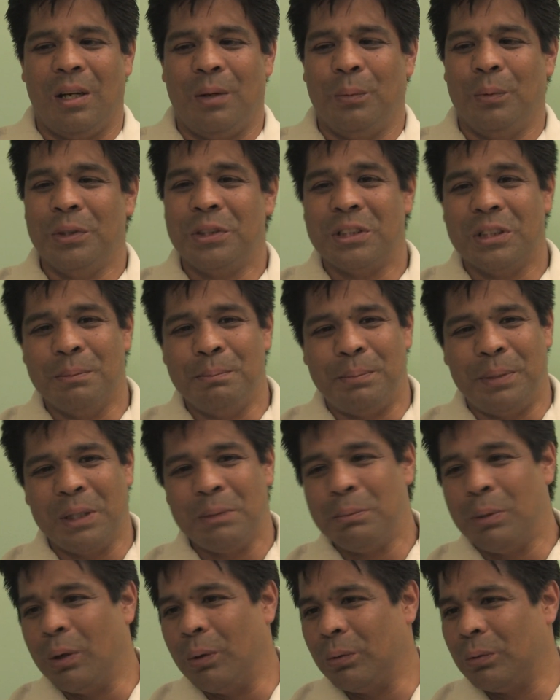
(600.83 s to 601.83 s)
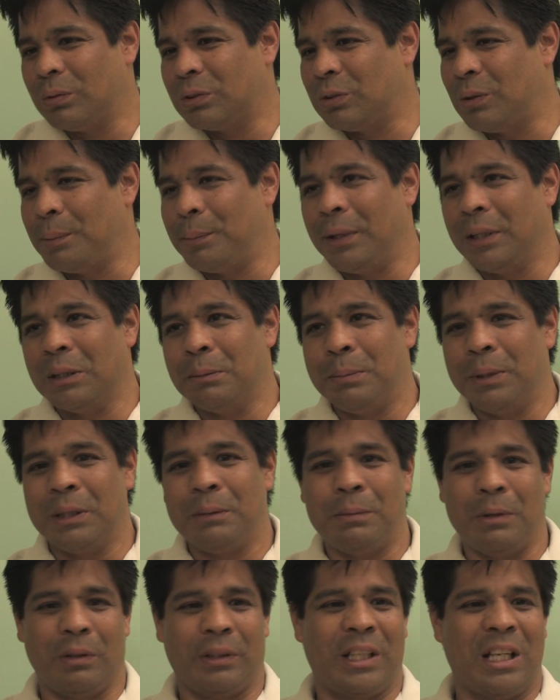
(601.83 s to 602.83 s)
Went to the big boat, swam around the
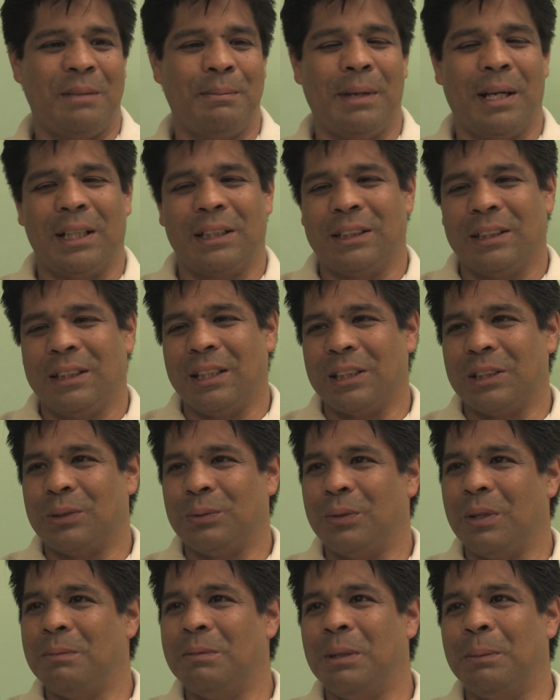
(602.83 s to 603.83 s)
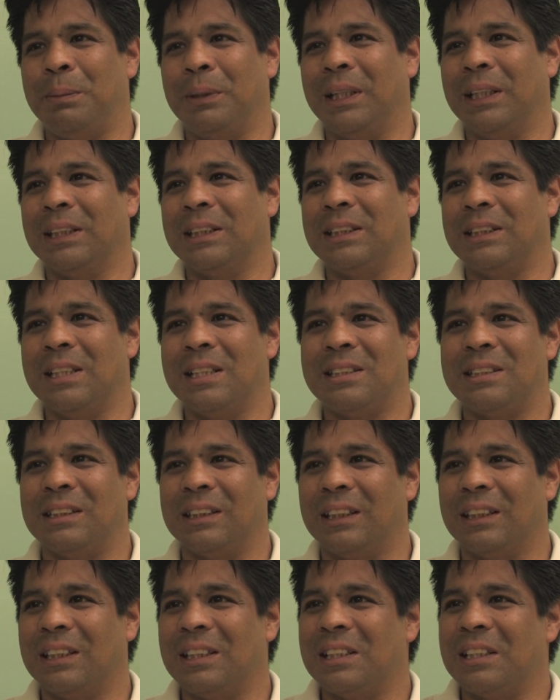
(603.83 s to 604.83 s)
big boat, came back us, rubbed up against us
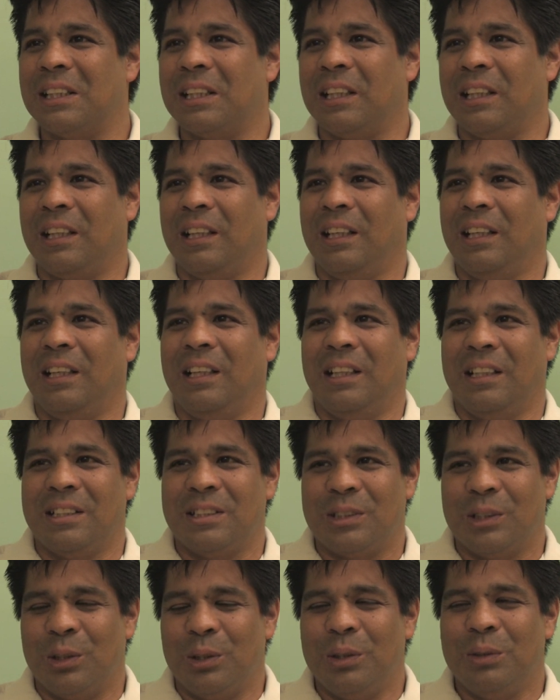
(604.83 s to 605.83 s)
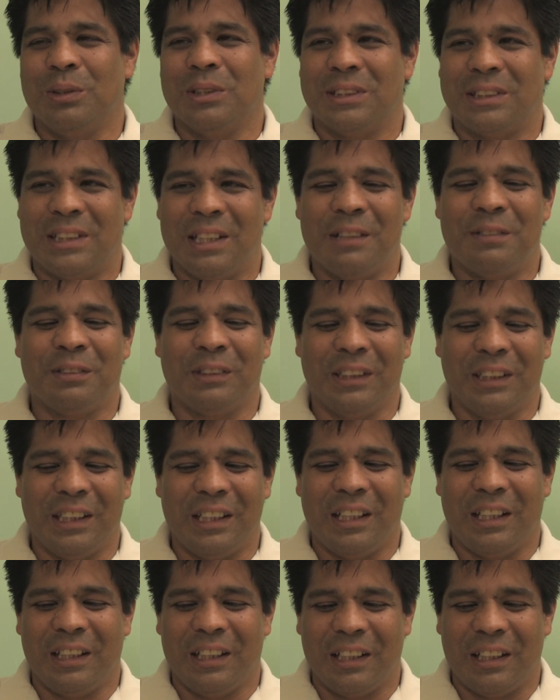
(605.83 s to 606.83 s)
again. So it was
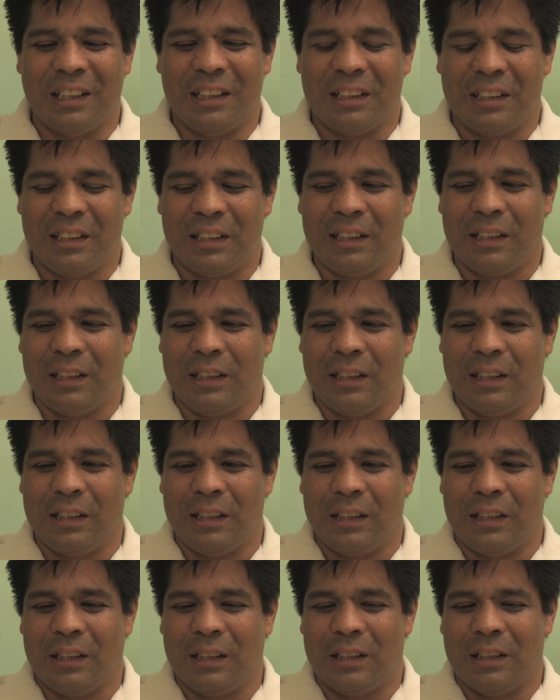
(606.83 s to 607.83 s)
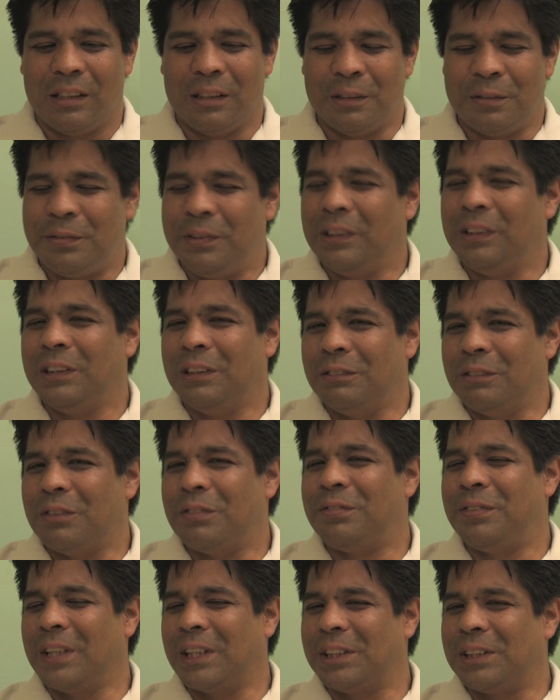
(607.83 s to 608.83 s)
definitely a feeling of
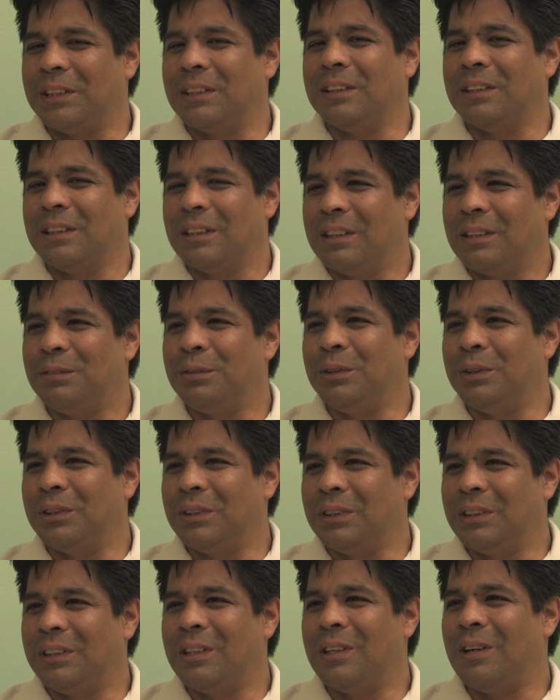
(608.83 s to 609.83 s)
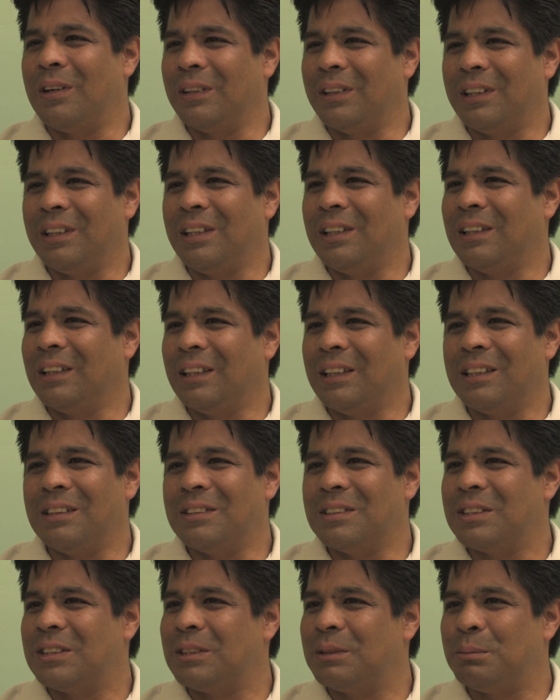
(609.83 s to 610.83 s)
affection, if you could call it anything
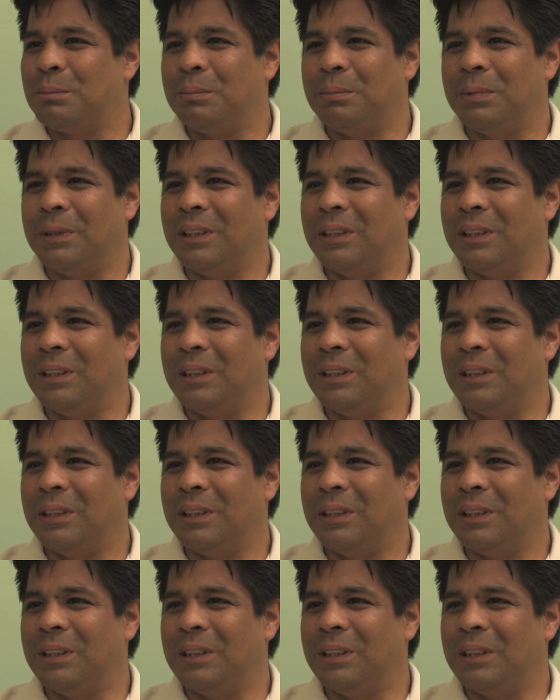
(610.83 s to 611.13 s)
else.